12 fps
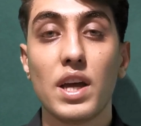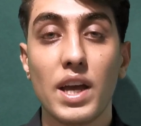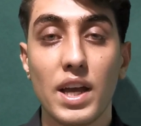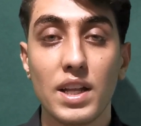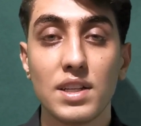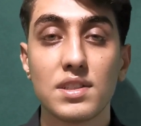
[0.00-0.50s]

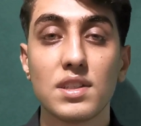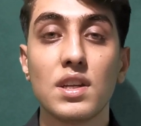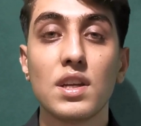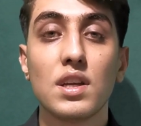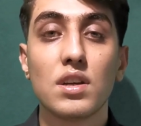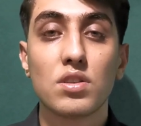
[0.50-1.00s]
and
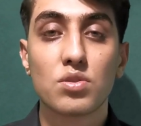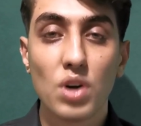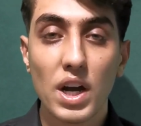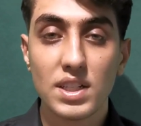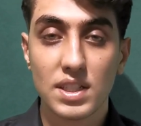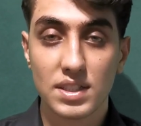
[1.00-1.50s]

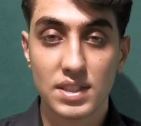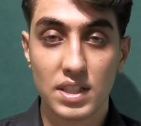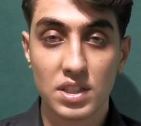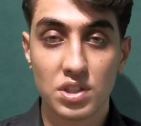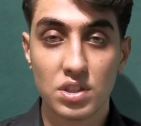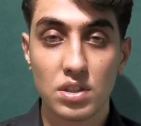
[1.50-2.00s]
writing
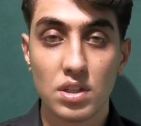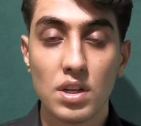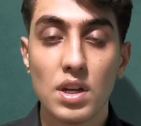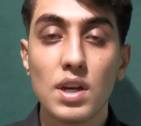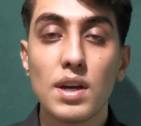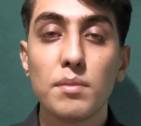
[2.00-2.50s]
section.
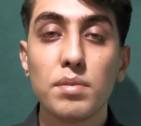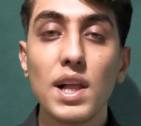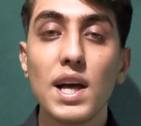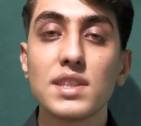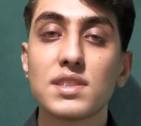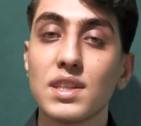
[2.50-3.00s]

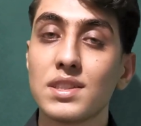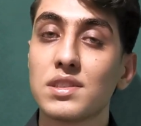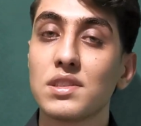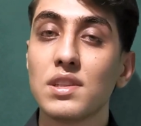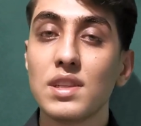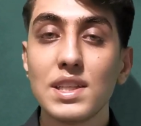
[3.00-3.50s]
Plus,
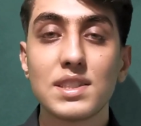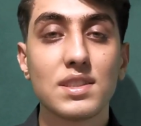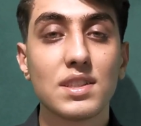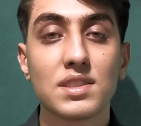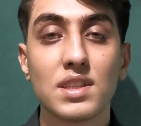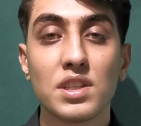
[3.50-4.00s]
its
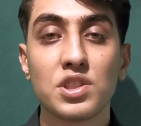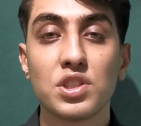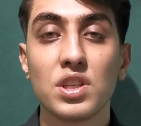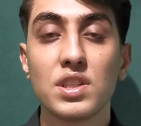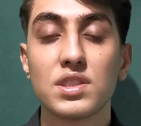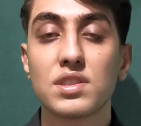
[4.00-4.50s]
listening
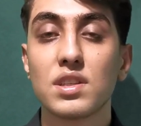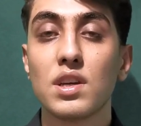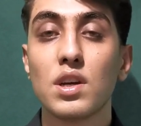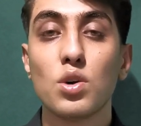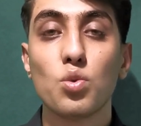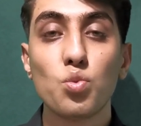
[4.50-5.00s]
section is
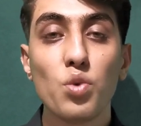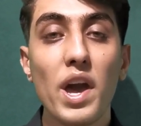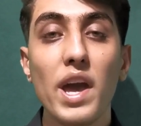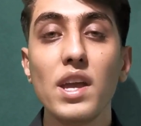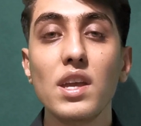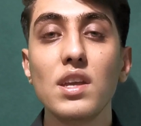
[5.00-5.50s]

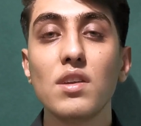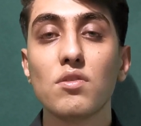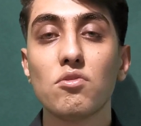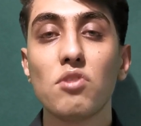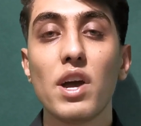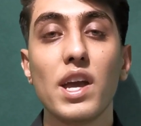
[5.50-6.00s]
way
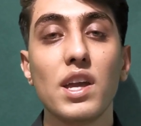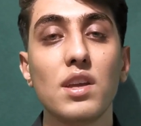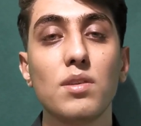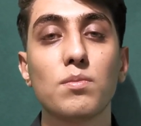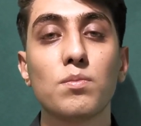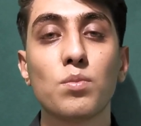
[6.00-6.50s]

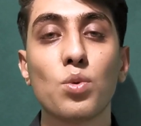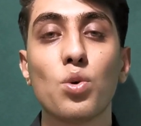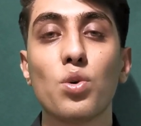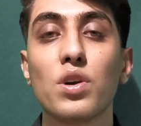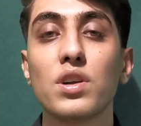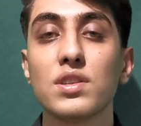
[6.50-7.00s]

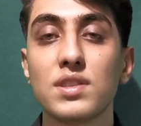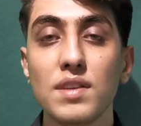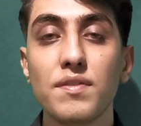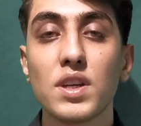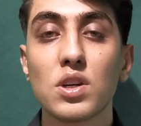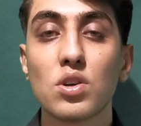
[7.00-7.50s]
more
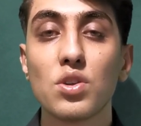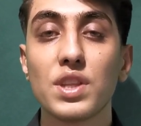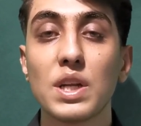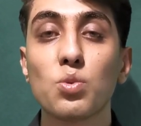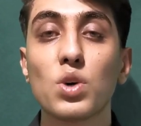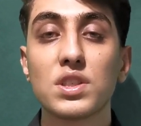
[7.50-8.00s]
difficult
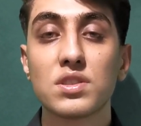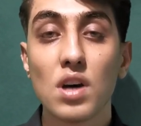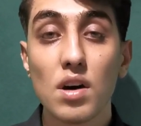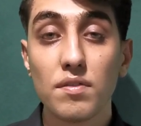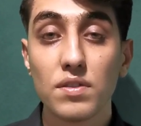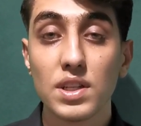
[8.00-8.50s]
than what
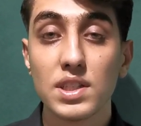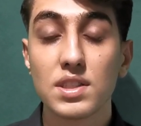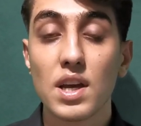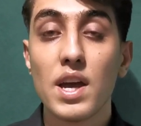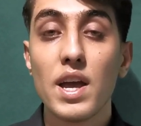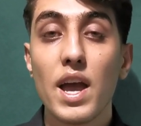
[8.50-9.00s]
TOEFL
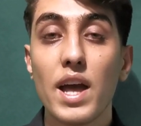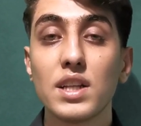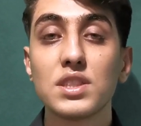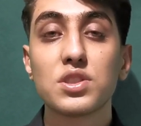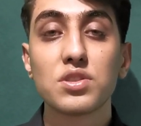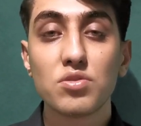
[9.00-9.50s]
is, and
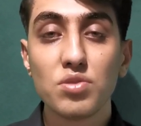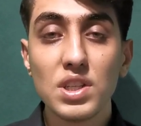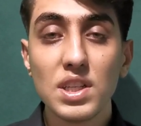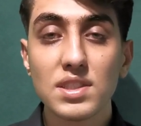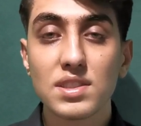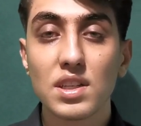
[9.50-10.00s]
its
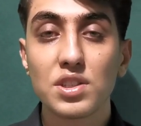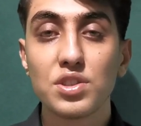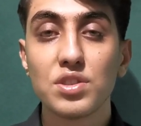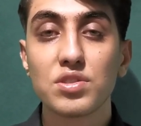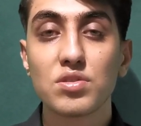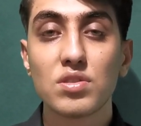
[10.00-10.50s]
reading
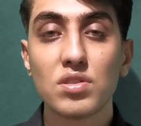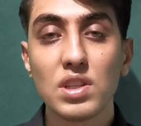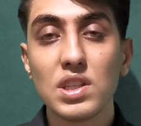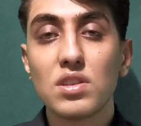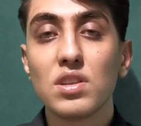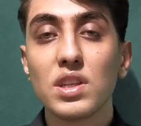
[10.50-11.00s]
section is
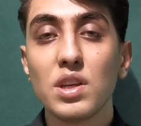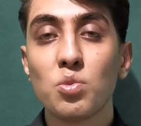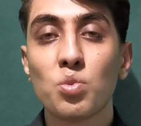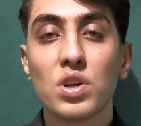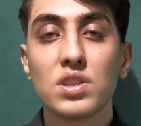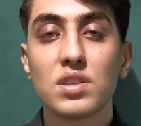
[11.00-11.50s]
literally
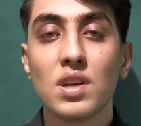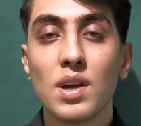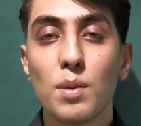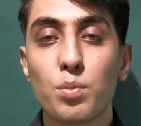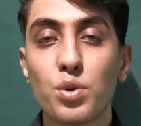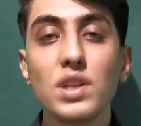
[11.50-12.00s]
what
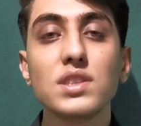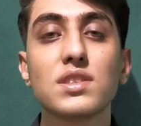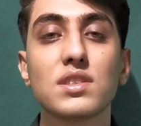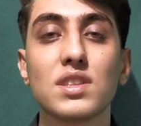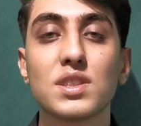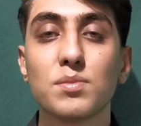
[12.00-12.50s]

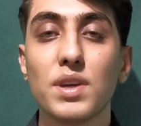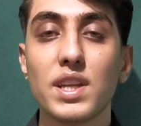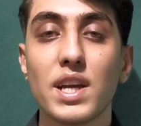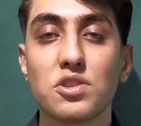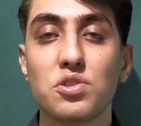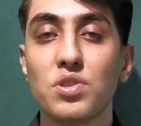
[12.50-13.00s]
Princeton has made.
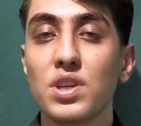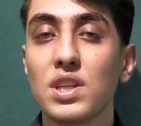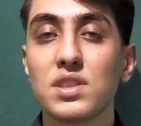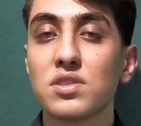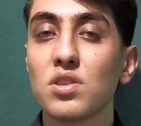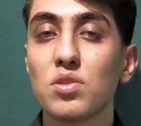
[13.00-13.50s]
Actually,
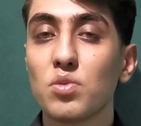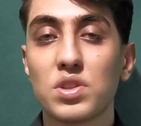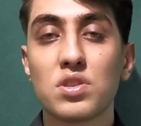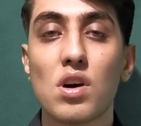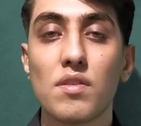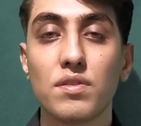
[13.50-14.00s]
it's not
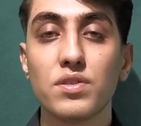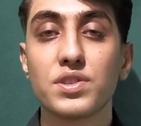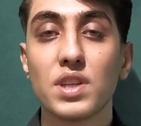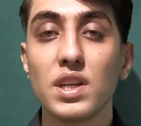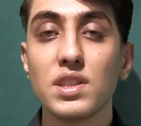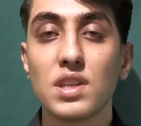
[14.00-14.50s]
what TOEFL
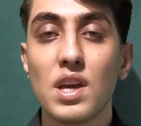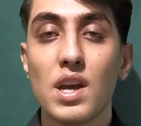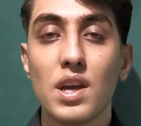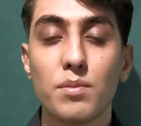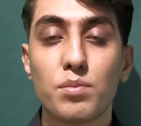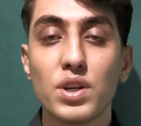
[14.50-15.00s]
says.
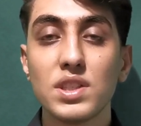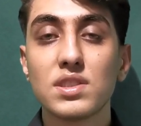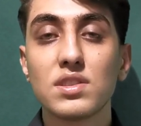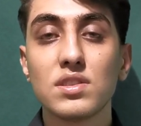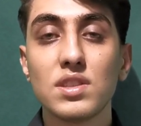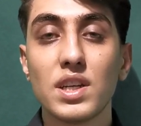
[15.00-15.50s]

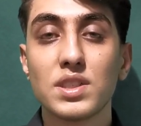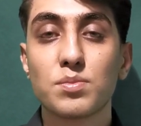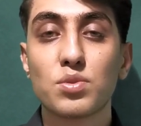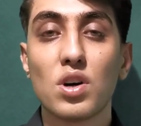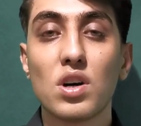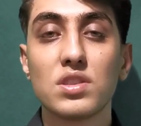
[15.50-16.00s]
Princeton has
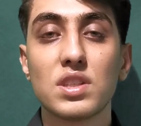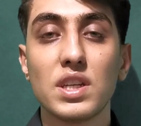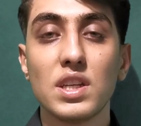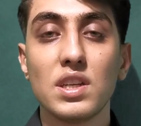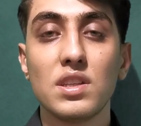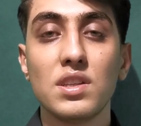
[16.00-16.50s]
brought
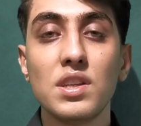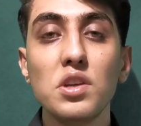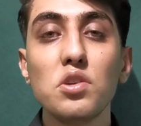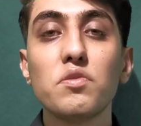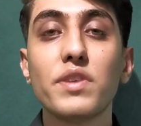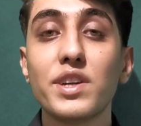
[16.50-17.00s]
a
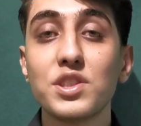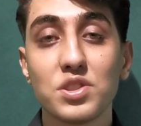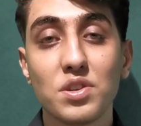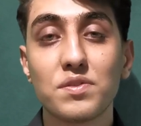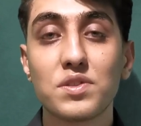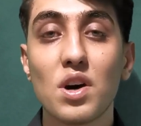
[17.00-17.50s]
new
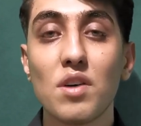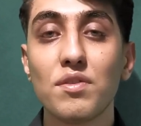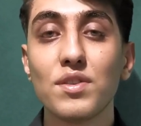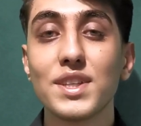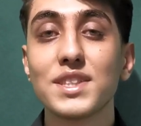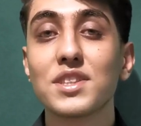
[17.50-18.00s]
version of
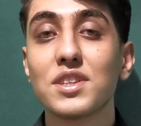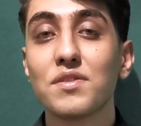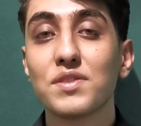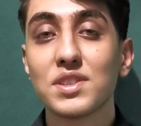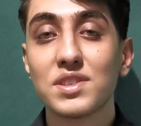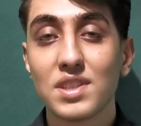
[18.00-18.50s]
TOEFL inside
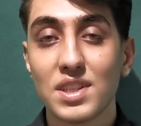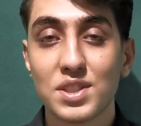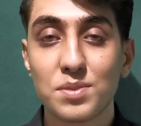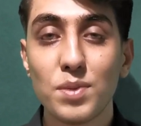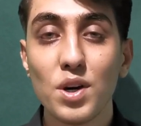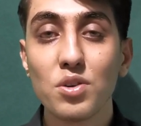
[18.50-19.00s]
of
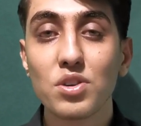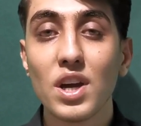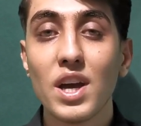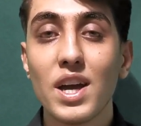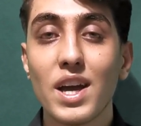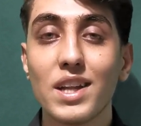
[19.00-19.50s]
its book,
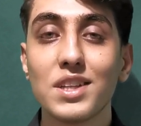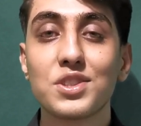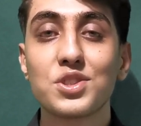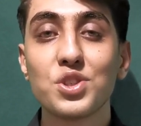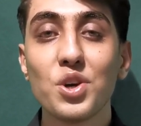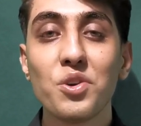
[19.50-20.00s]
and
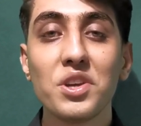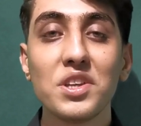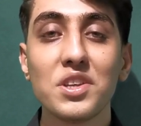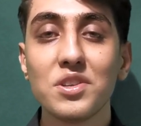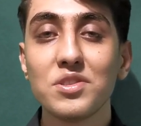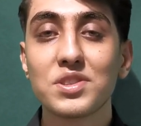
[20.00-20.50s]
it's showing
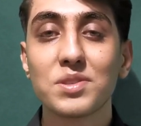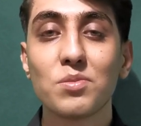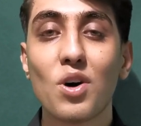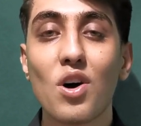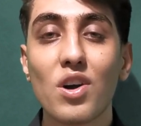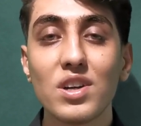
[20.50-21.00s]
you
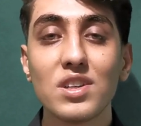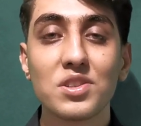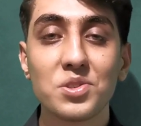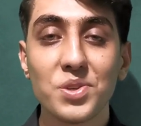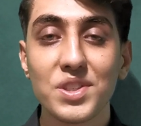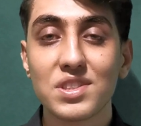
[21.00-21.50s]
some harder
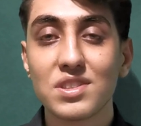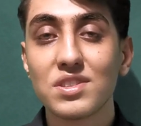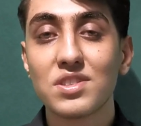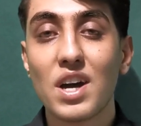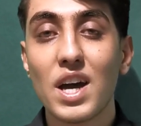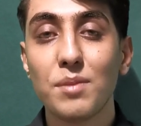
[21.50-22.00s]

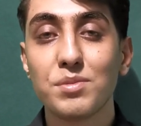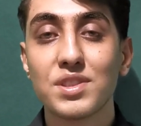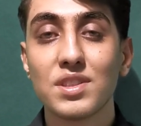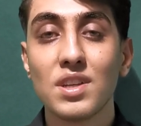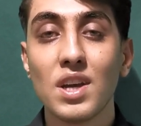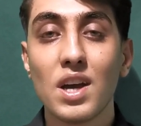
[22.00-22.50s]
question types
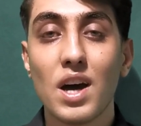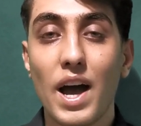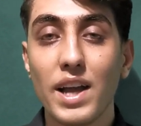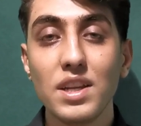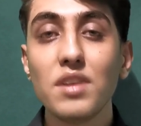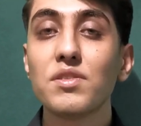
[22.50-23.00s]
that
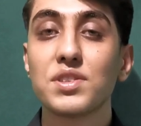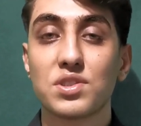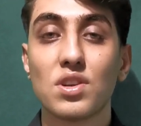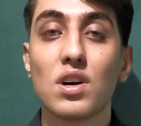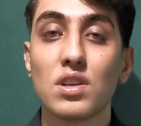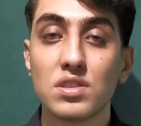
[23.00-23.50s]
I never
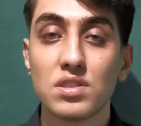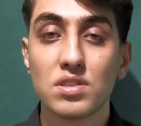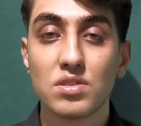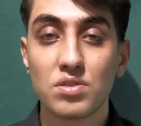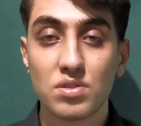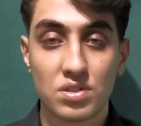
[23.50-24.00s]
saw
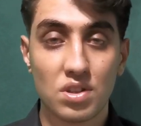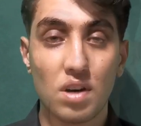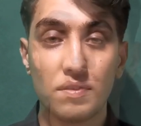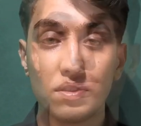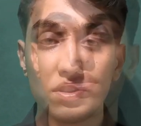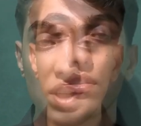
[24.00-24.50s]
on
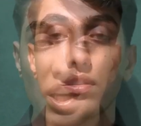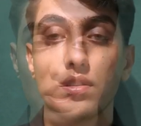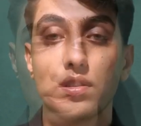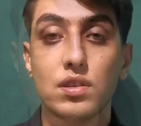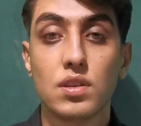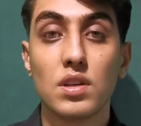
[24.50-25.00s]
TOEFL
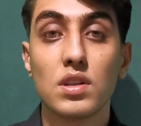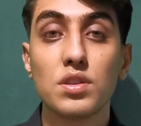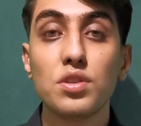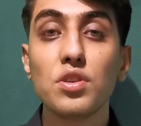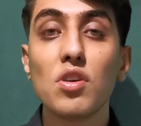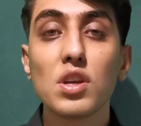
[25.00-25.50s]
test.
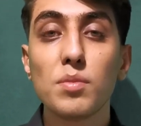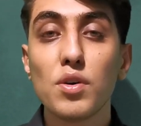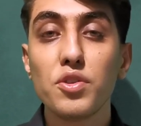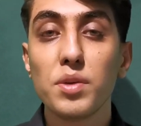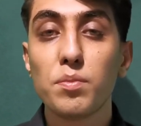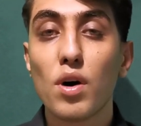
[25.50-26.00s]
To talk
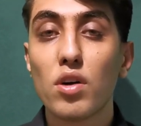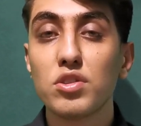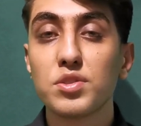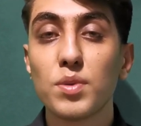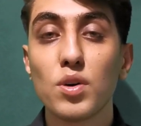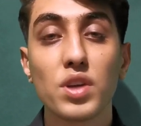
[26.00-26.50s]
about the
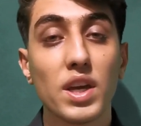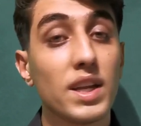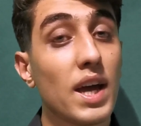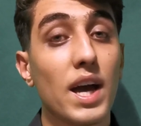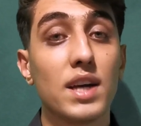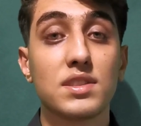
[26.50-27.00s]
Barron's book, it
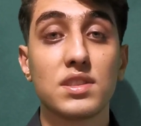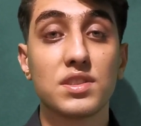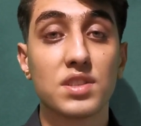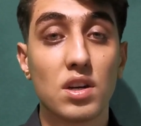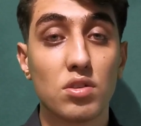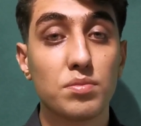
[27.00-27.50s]
has
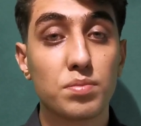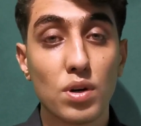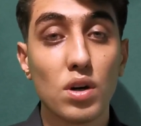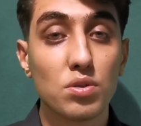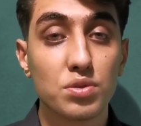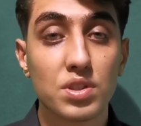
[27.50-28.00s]
its own
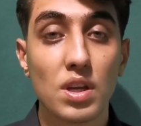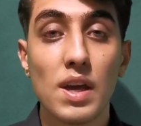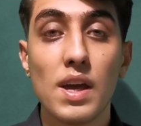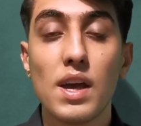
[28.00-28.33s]
pros.